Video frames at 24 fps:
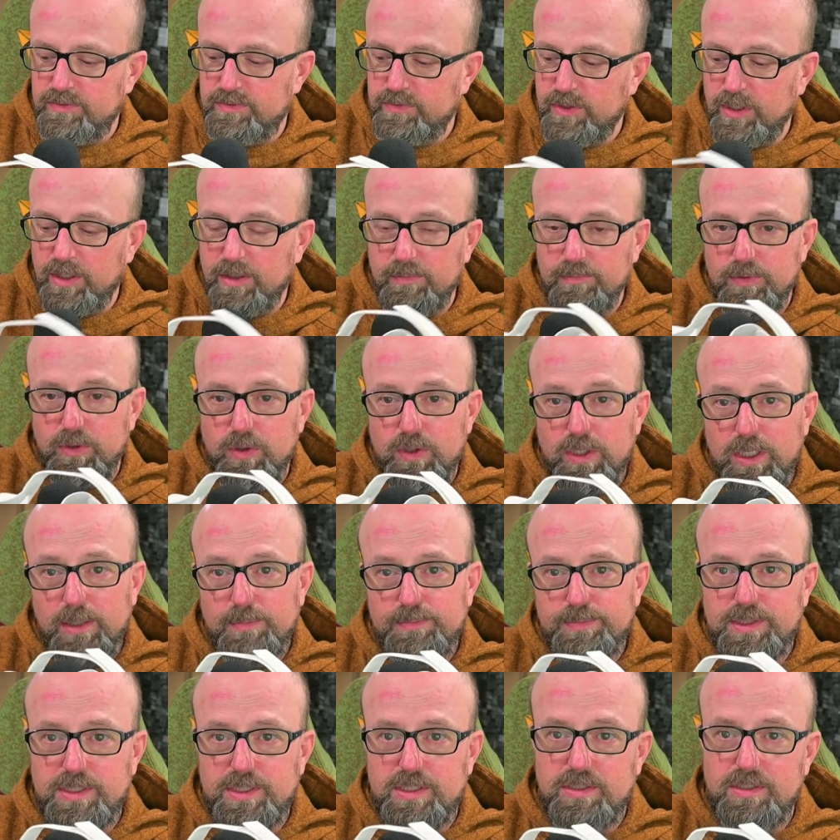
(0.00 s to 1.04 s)
from
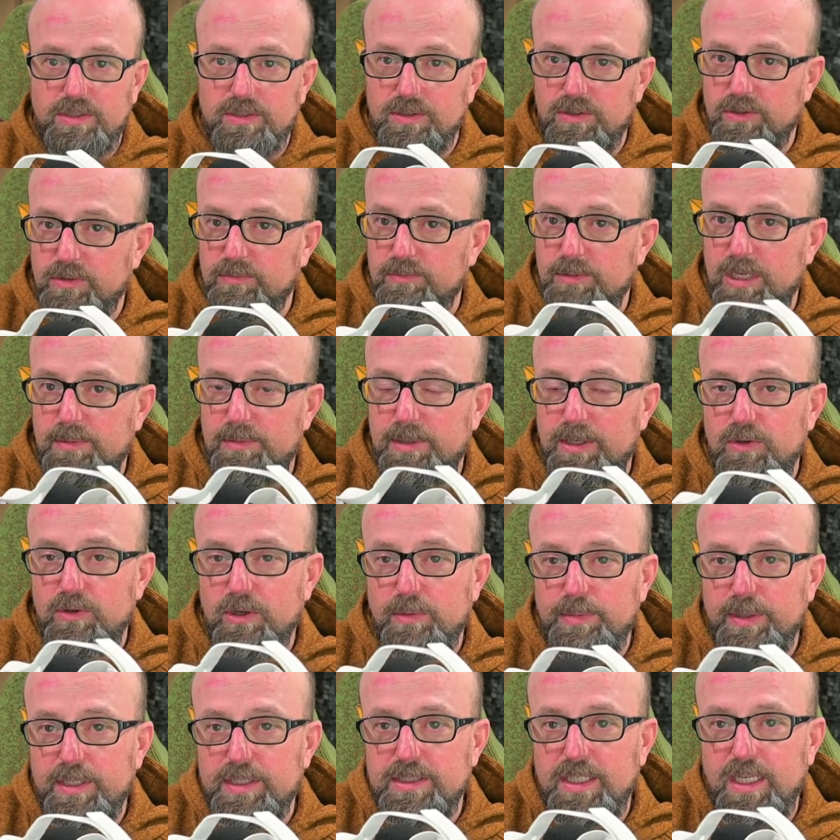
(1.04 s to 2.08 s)
grips to maybe
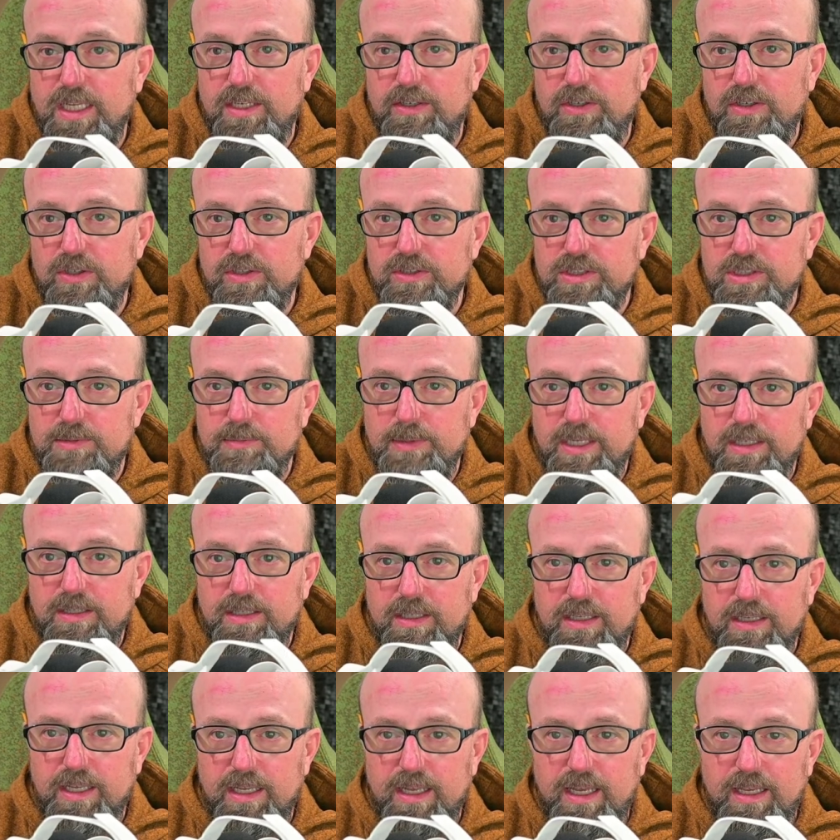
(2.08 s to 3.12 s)
grip extenders to make
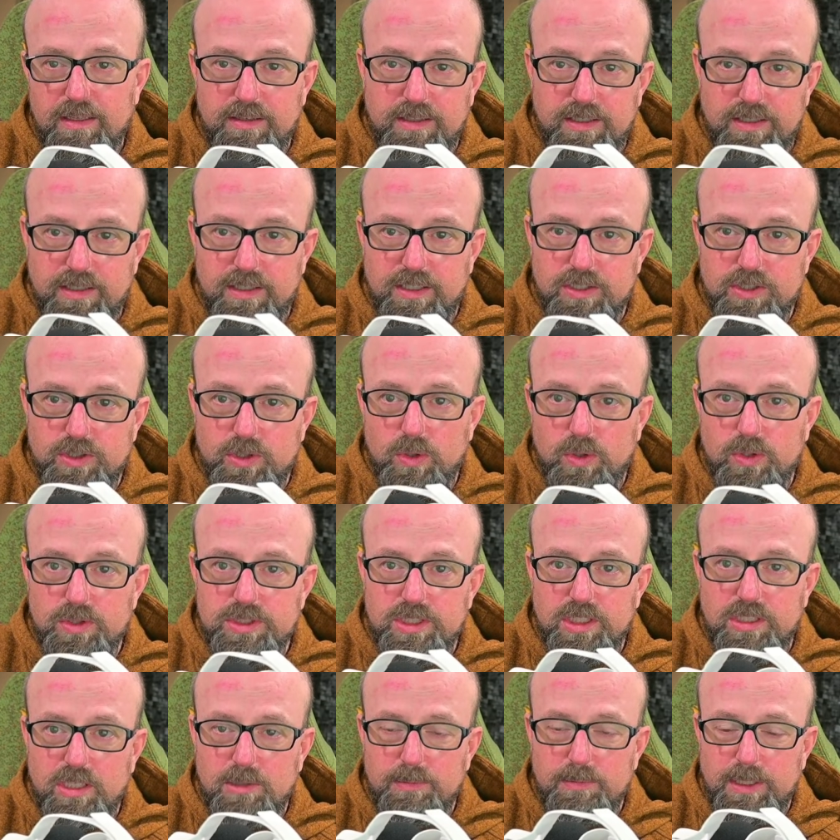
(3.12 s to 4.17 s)
the controllers
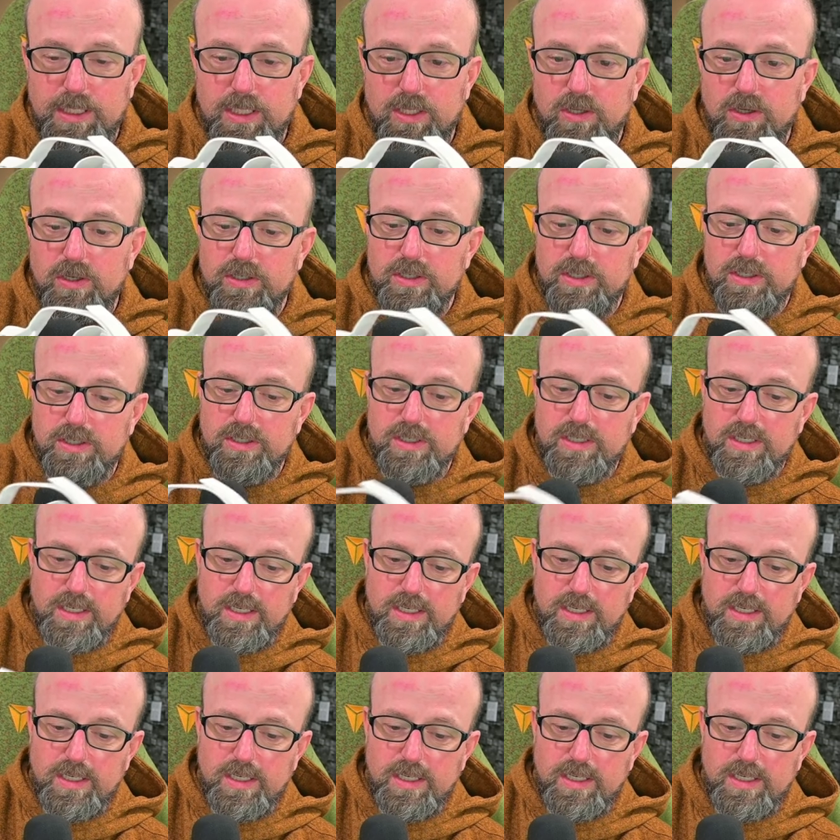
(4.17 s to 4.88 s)
a little bit longer,